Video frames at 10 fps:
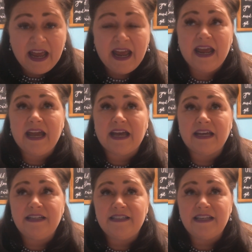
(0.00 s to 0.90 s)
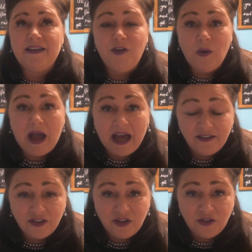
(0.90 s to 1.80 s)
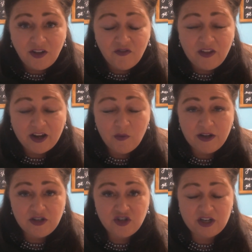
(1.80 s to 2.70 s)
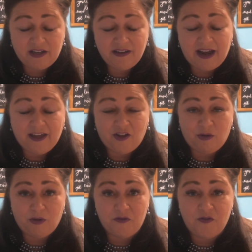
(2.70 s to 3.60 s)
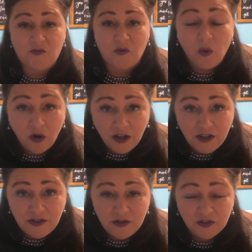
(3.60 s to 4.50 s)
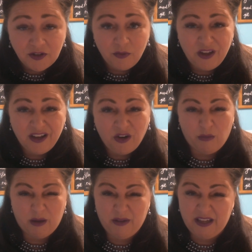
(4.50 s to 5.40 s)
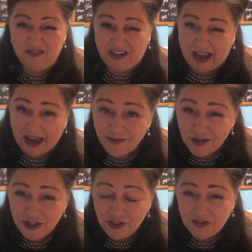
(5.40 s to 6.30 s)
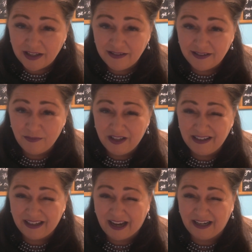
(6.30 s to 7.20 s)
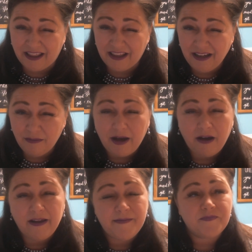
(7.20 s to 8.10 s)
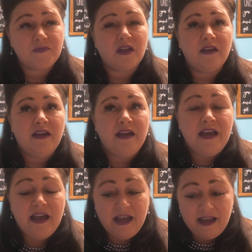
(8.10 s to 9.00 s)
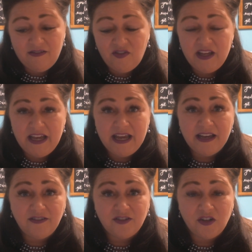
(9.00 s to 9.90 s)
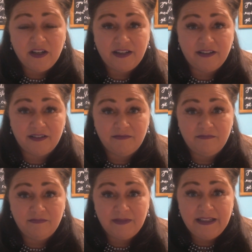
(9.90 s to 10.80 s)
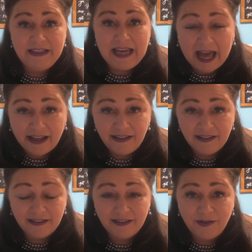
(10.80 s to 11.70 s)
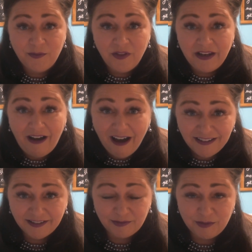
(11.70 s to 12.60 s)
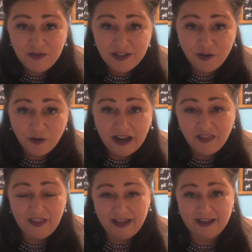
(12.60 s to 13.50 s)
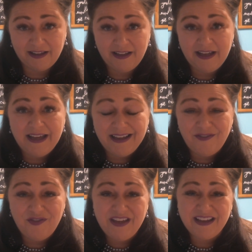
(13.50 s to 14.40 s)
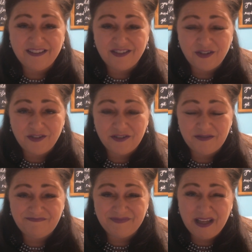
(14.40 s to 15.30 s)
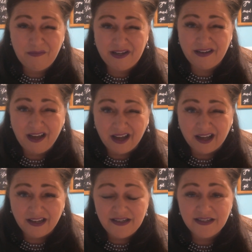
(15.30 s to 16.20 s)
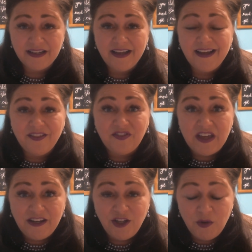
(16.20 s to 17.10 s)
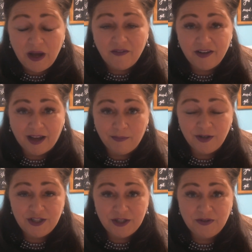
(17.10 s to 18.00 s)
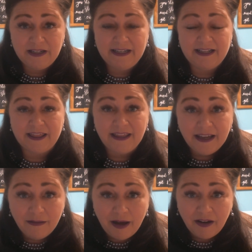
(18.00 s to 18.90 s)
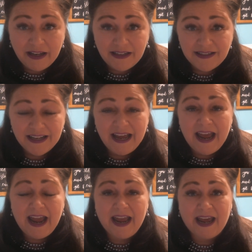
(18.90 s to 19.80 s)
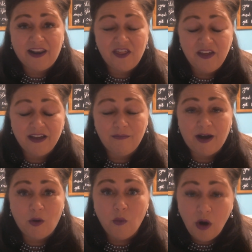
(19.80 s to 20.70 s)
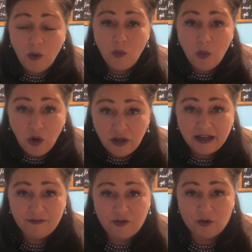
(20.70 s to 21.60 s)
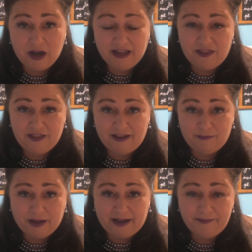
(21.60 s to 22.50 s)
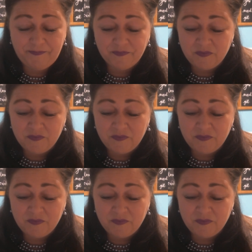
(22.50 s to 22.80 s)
And if you ask yourself that question, either before you do something or maybe even after you've done something to kind of think about it, if the answer is, yes, well, then awesome, you did the right thing. If the answer is maybe not, then you have an opportunity to think about it and think about what would have the right thing been.